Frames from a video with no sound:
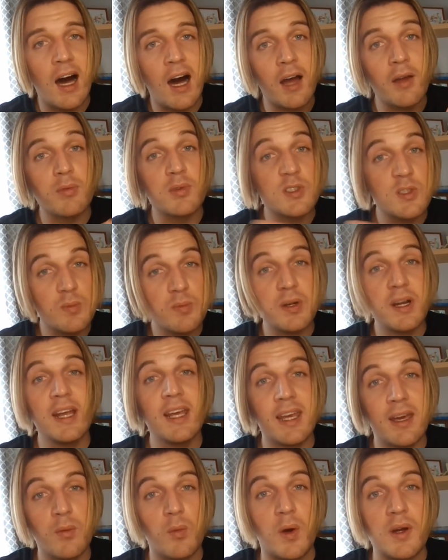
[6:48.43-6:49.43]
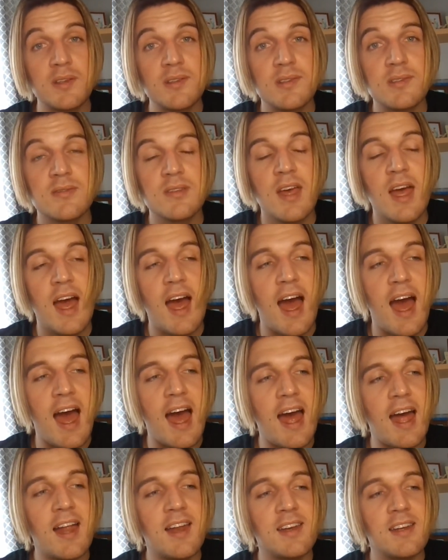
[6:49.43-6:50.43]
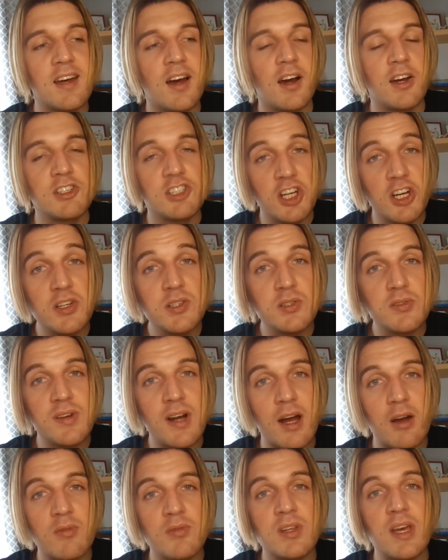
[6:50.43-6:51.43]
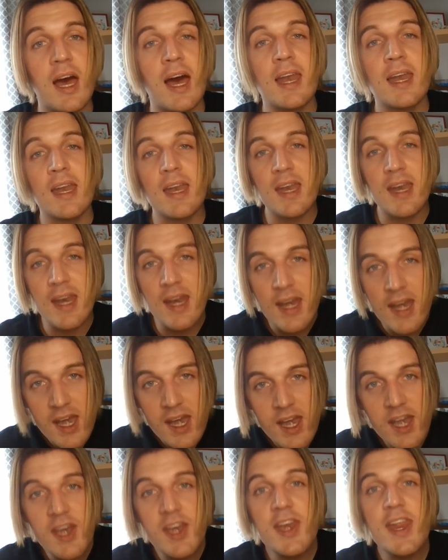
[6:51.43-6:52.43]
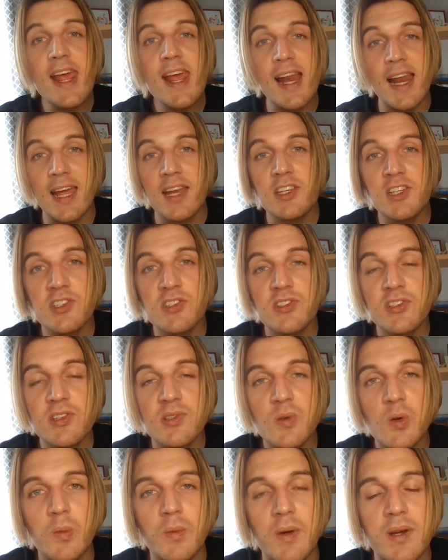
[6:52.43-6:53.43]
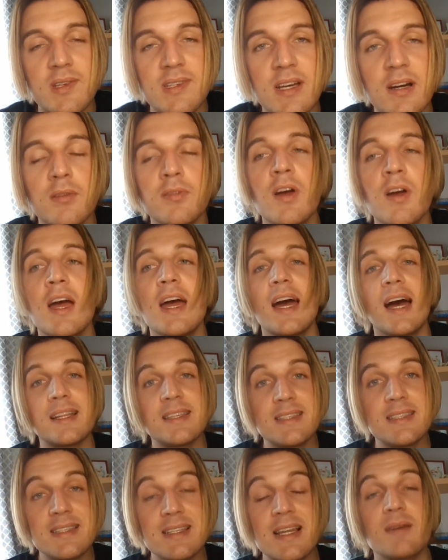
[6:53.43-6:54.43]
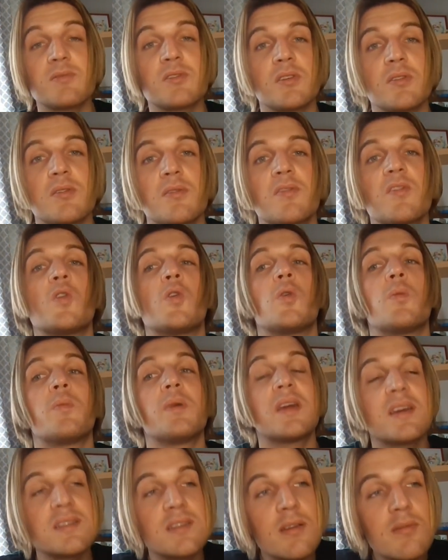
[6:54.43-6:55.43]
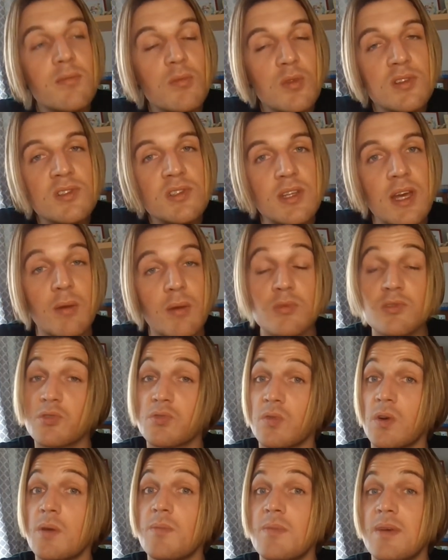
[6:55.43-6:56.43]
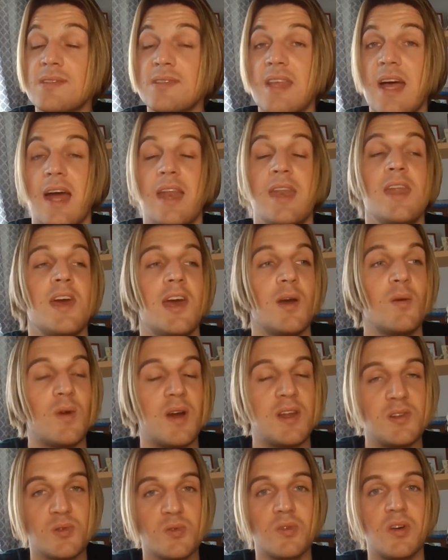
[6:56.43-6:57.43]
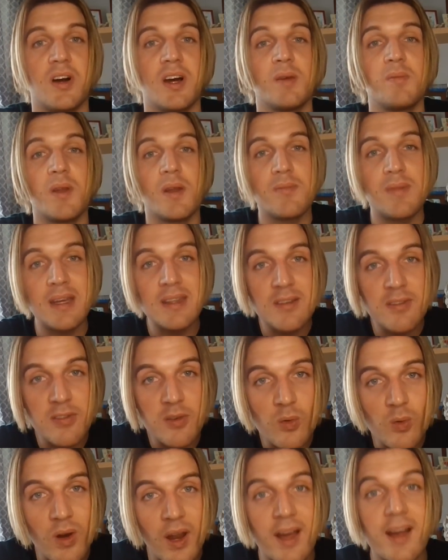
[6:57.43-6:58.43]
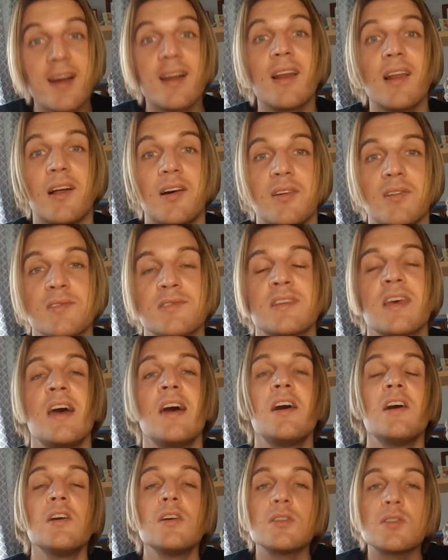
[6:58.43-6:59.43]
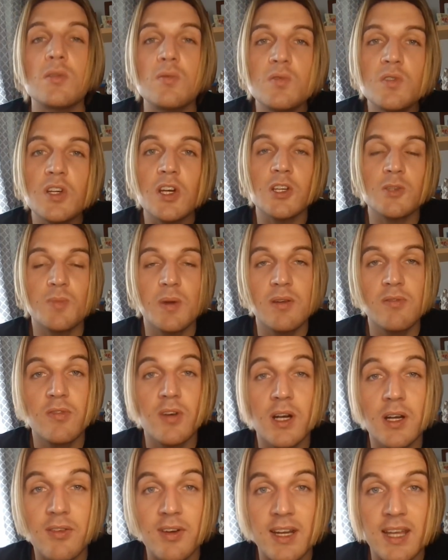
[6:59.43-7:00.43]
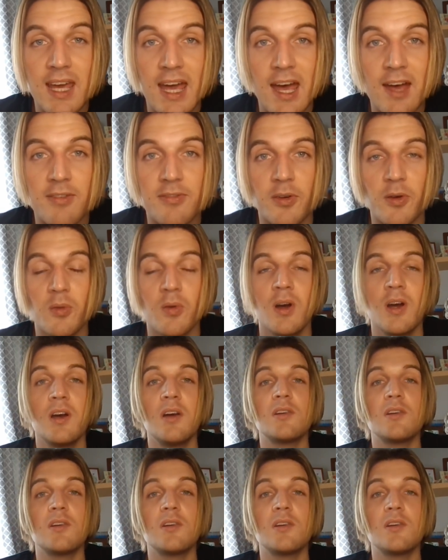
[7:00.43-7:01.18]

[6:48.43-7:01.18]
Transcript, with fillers: I was spraying it once and I turned around and nearly just just caught myself and slipped on the floor because it was it was a dry mist then it went dry but it made the floor like glass so just be really really careful